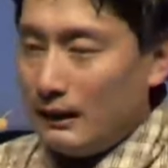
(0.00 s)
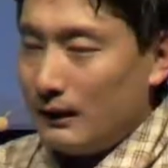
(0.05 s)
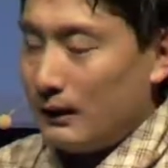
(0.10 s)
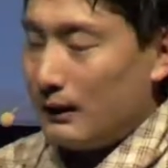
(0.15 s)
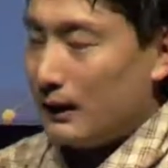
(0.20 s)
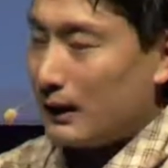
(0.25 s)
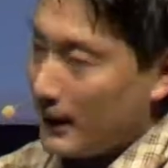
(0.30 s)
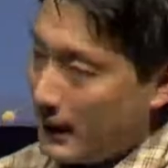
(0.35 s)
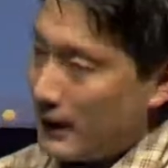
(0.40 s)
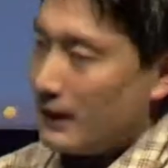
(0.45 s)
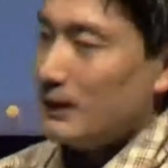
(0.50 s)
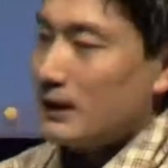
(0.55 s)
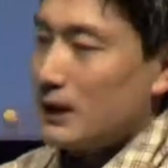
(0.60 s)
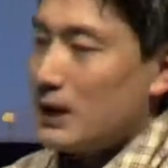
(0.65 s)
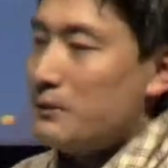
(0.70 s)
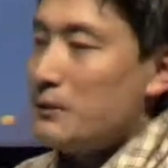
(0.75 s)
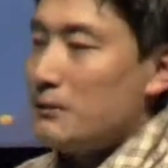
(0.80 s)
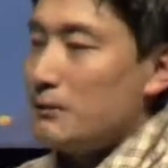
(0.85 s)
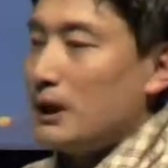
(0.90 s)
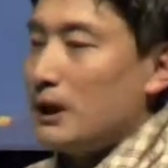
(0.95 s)
Again,
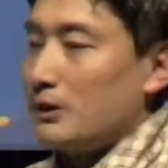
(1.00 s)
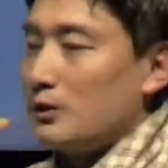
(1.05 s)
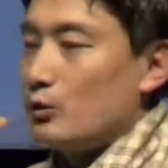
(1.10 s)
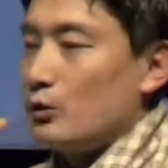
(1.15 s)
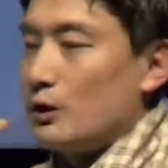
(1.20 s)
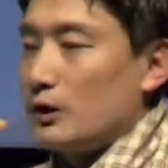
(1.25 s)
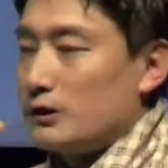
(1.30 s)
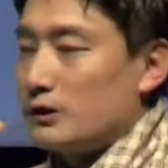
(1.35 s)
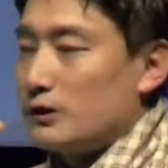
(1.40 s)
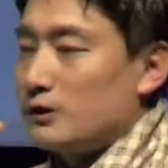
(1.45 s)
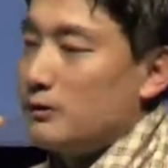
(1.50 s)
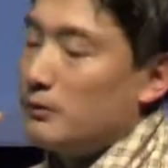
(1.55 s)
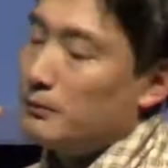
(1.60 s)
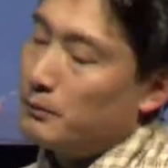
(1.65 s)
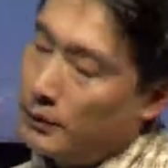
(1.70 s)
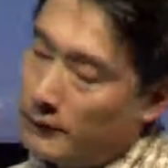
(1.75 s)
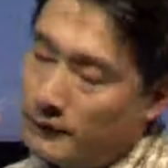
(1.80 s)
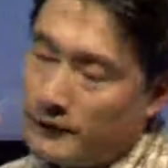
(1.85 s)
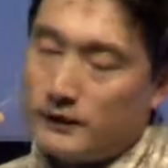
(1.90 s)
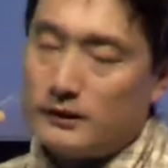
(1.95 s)
coming back to what
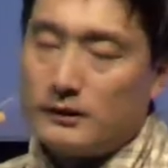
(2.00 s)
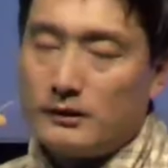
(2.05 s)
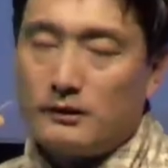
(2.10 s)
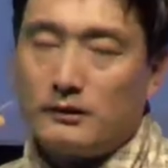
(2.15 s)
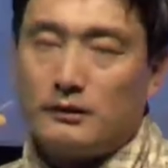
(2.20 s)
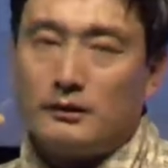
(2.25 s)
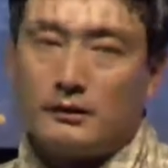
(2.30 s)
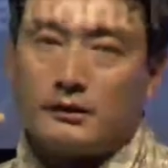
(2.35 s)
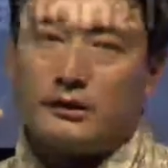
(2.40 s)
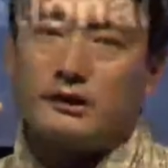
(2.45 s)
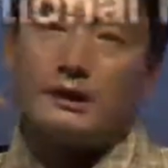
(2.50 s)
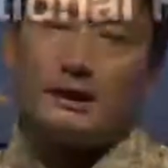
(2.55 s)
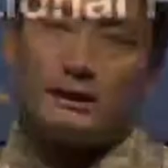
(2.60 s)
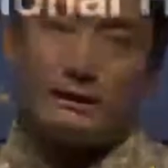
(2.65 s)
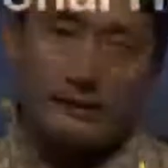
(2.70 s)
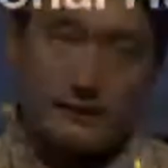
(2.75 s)
Professor Stigler